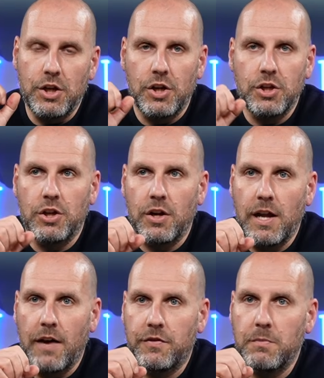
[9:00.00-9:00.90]
know, you don't
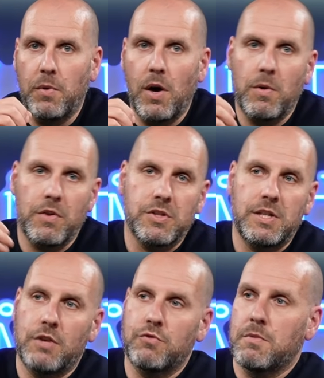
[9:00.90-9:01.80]
have to buy one on the
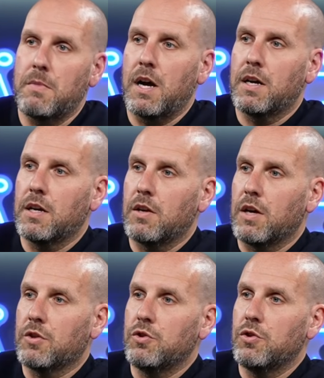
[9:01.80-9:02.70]
secondary market
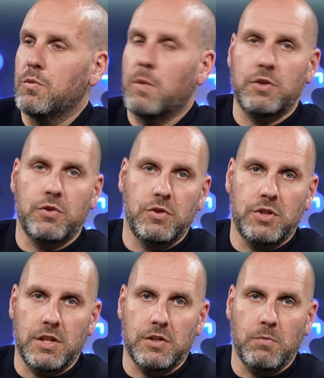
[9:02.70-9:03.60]
like the new
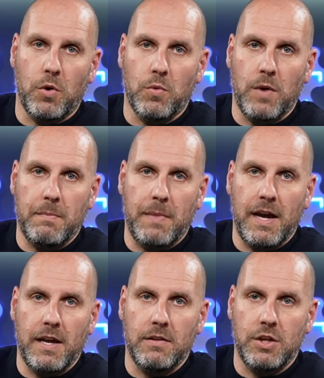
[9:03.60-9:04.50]
126 model and
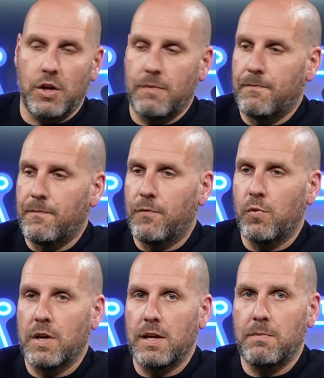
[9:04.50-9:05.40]
pay, you know,
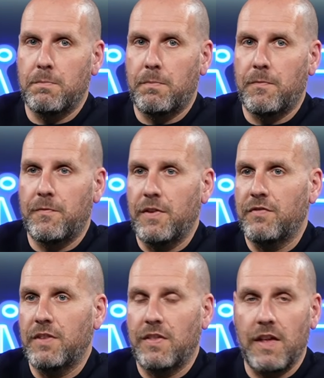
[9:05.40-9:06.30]
$40,000,
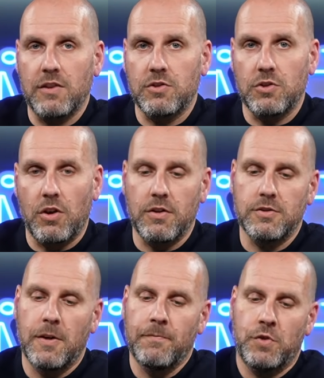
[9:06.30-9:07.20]

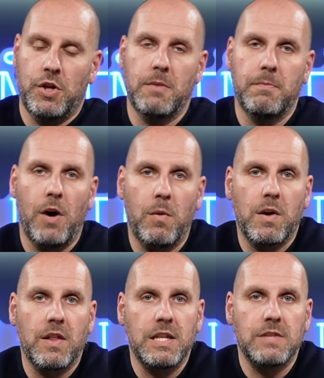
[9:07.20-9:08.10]
$50,000. You can buy one
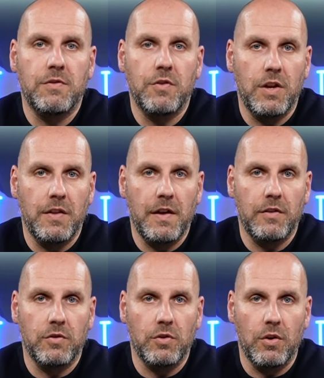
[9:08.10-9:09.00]
of these for
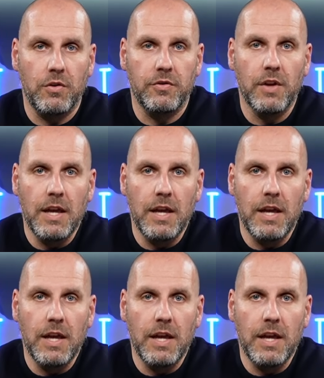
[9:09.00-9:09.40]
$30,000,